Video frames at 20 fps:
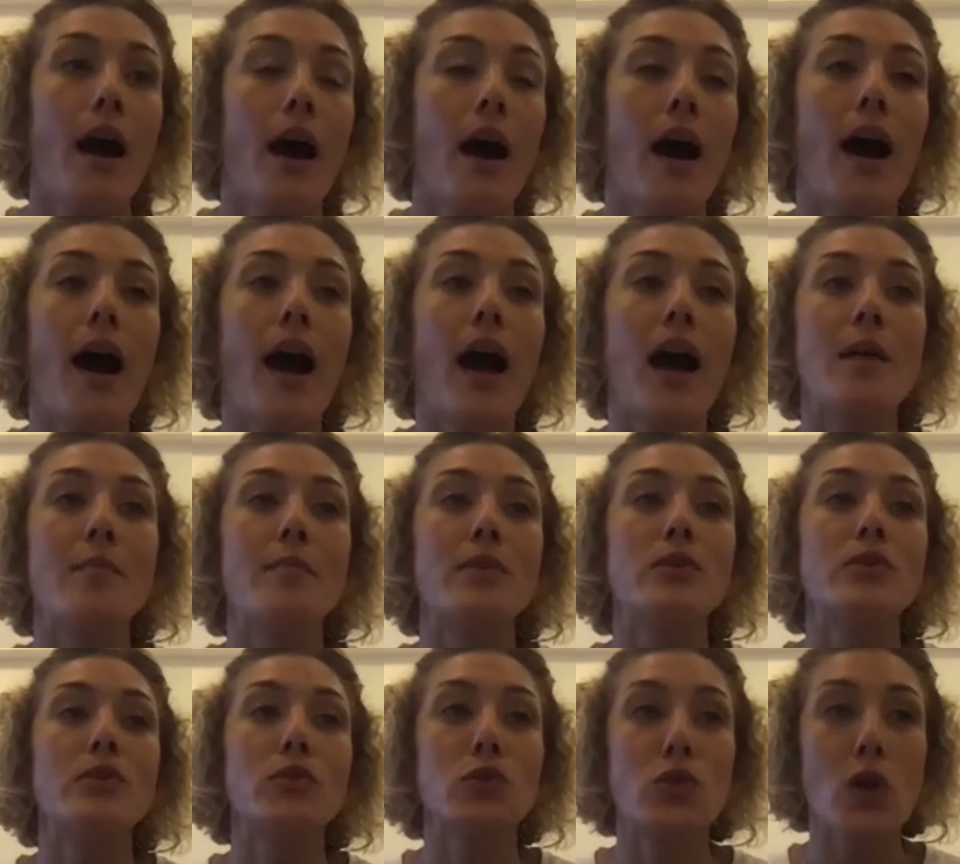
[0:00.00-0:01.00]

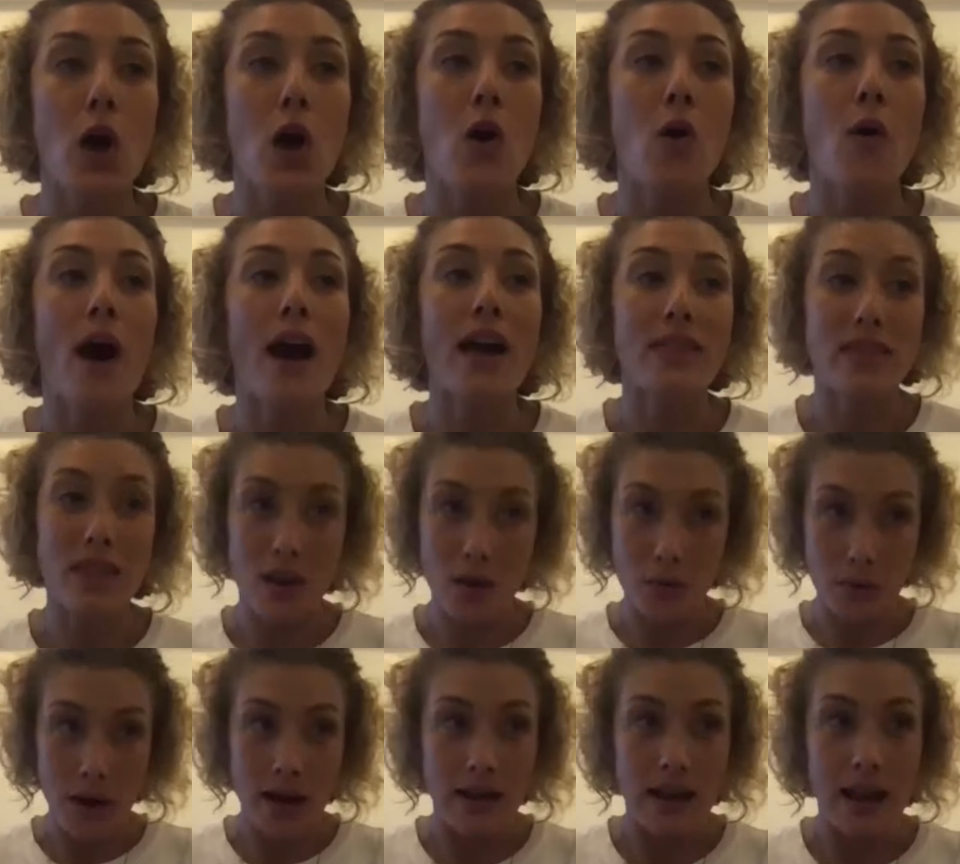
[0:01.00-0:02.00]
So I think
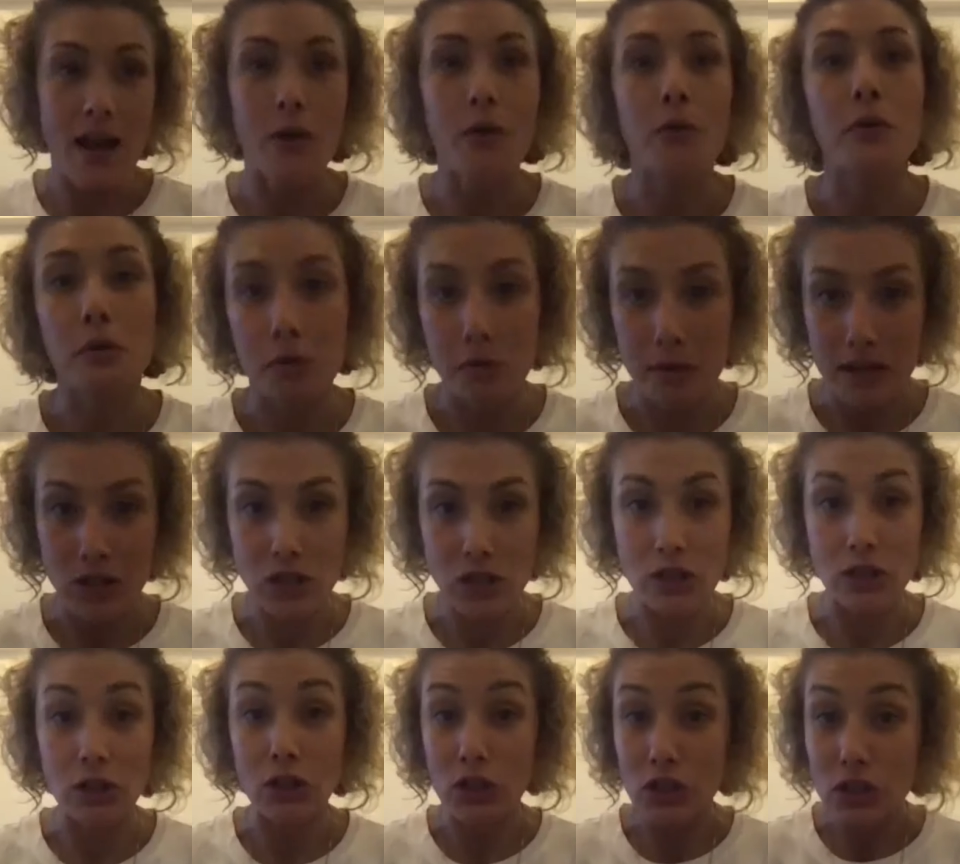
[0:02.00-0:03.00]
right now Croatia
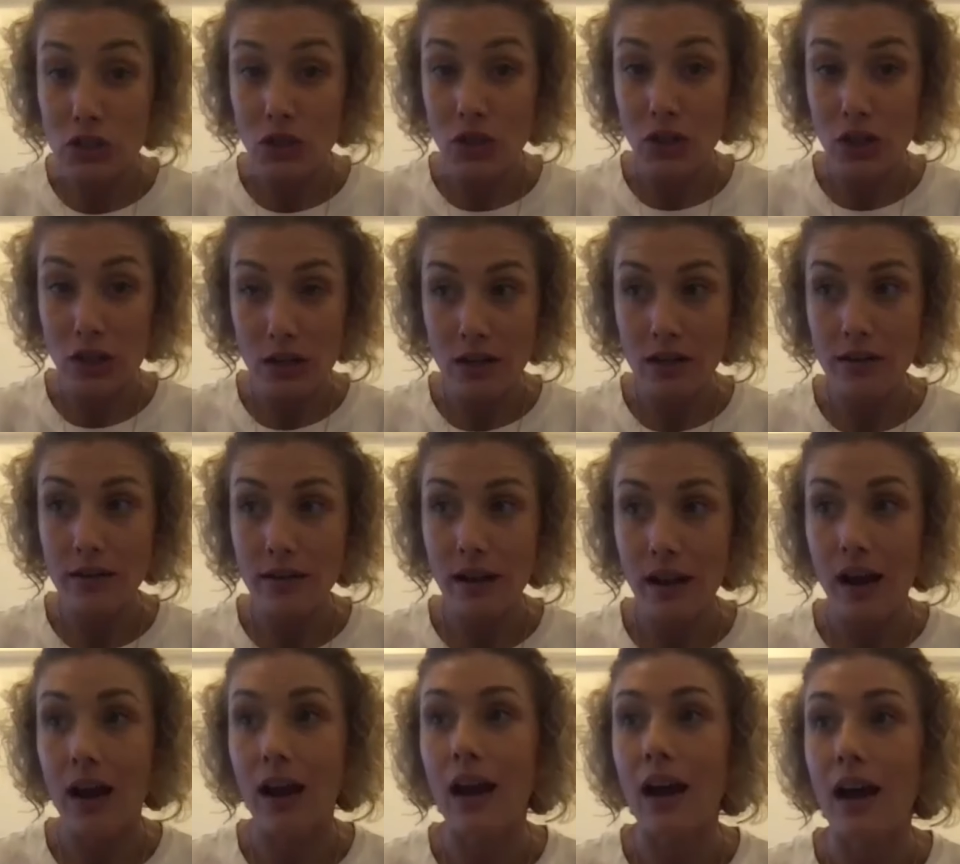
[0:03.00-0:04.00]
looks good,
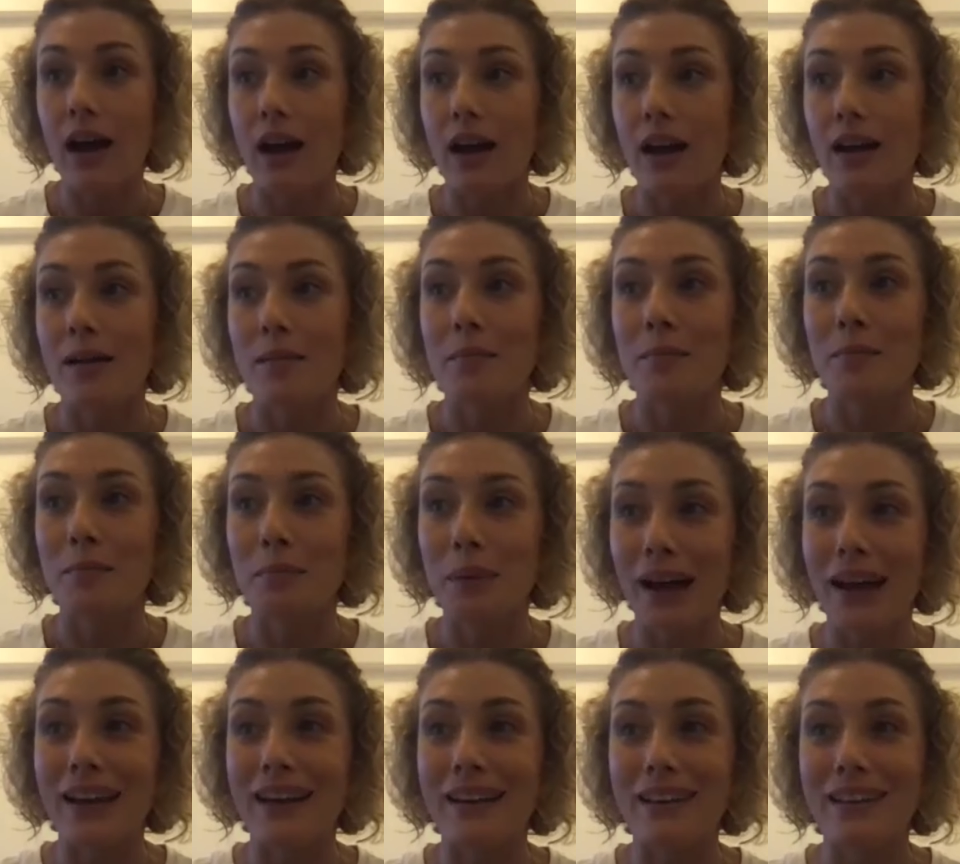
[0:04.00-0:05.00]

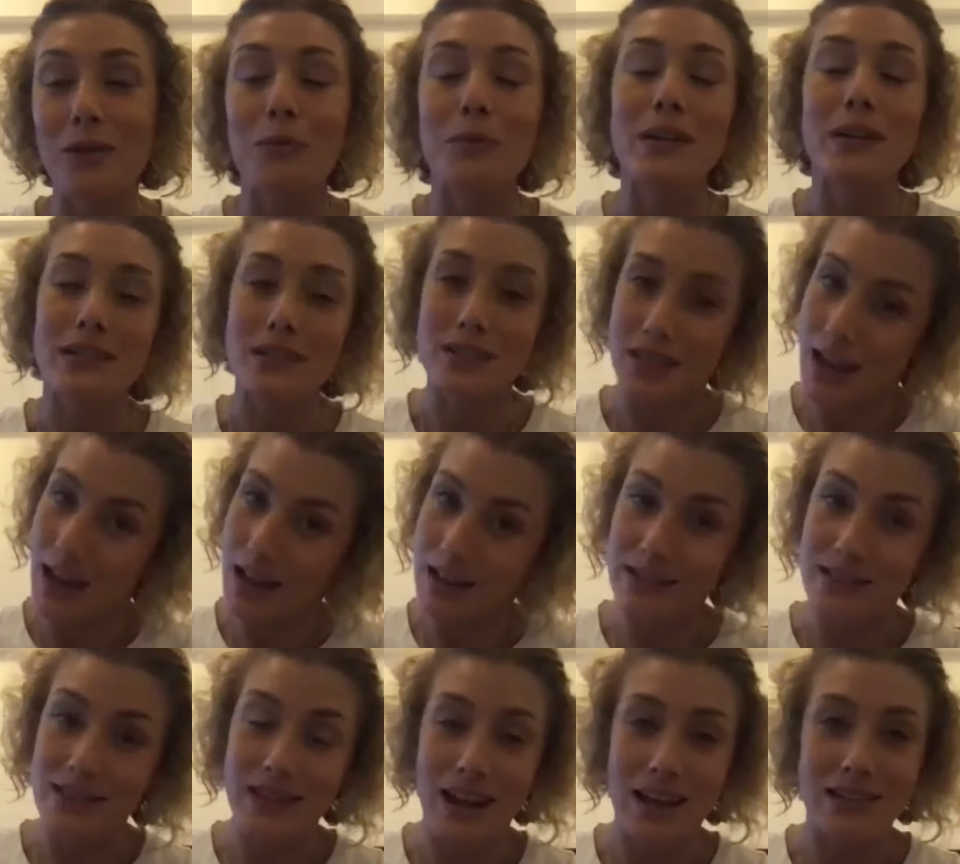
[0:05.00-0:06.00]
but the real
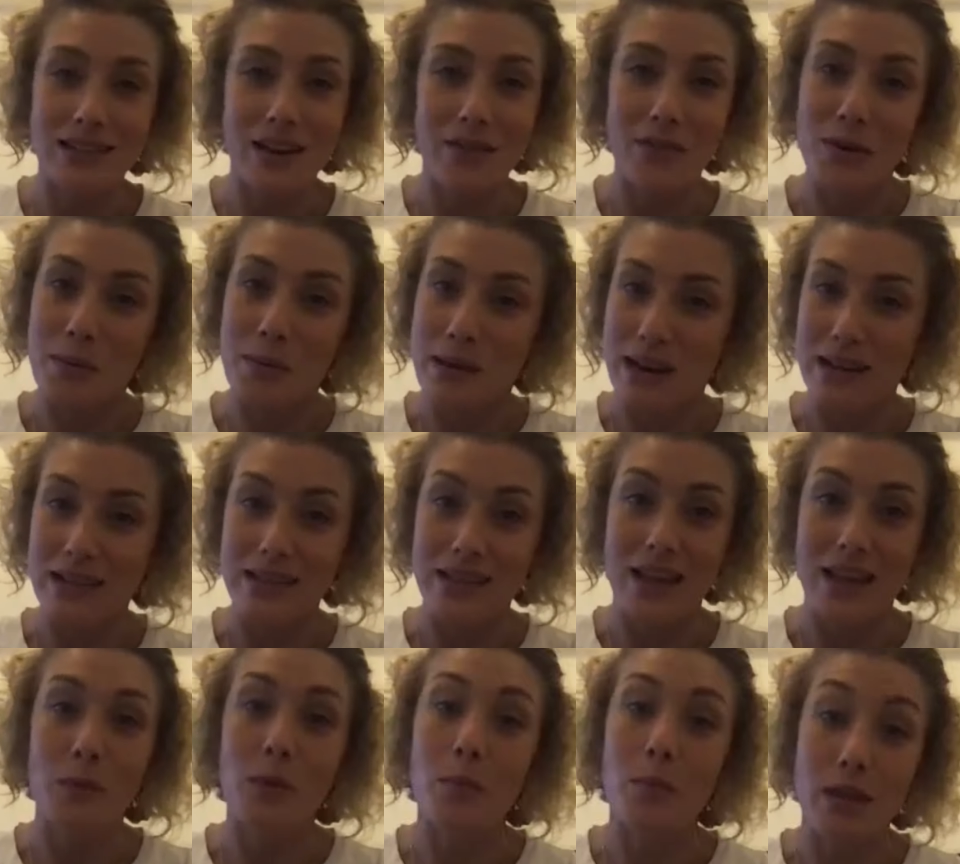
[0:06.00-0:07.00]
test, as everyone has
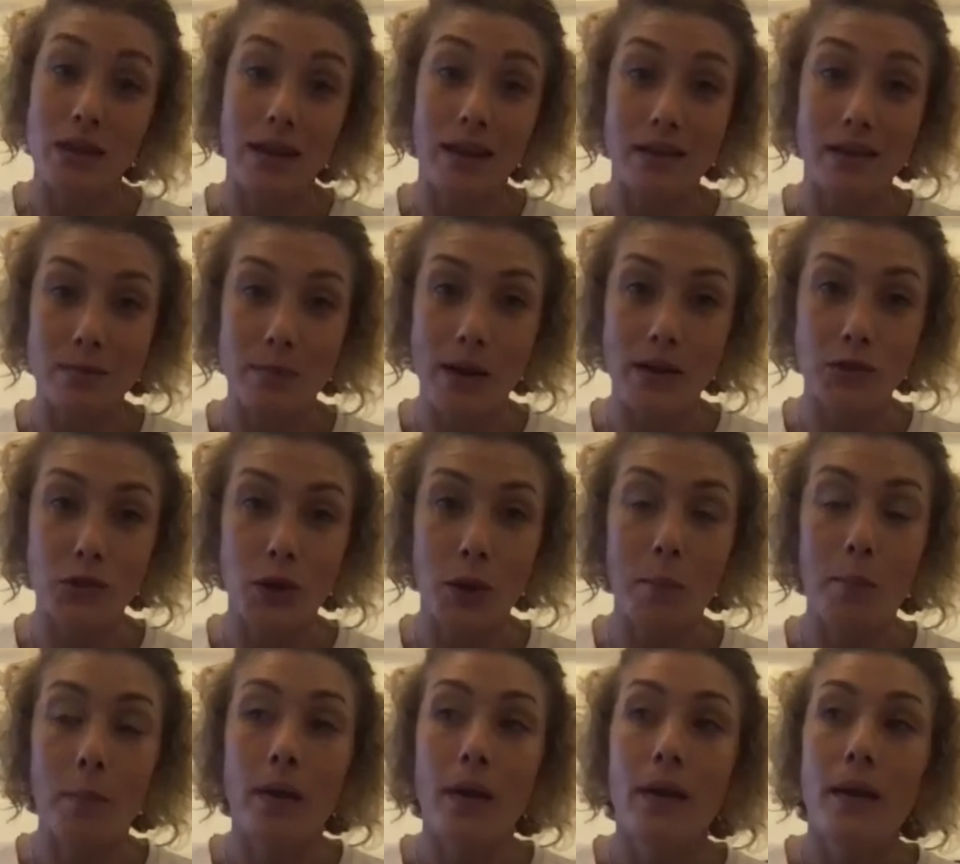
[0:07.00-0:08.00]
said, will be against Belgium.